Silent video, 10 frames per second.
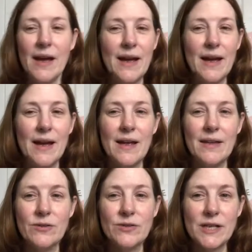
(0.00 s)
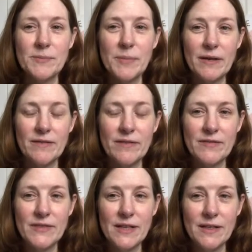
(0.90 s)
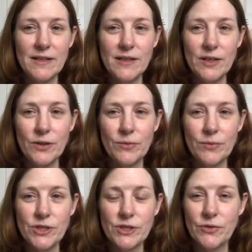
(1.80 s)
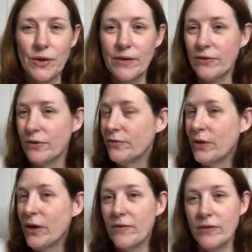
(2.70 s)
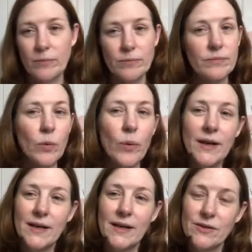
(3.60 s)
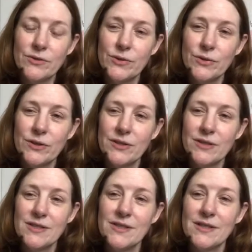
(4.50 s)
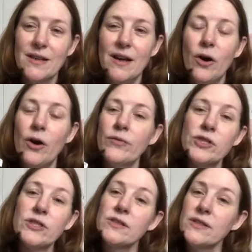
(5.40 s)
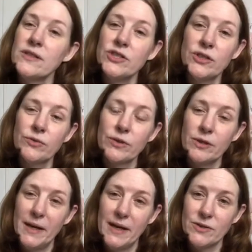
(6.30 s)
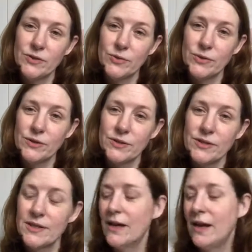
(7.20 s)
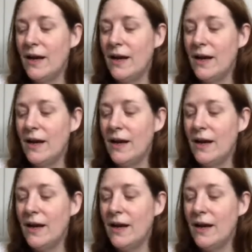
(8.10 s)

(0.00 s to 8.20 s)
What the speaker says: and there's SPF 15 in here, which is great for if you're having a wedding outdoors, or if you're just in general going to be outdoors.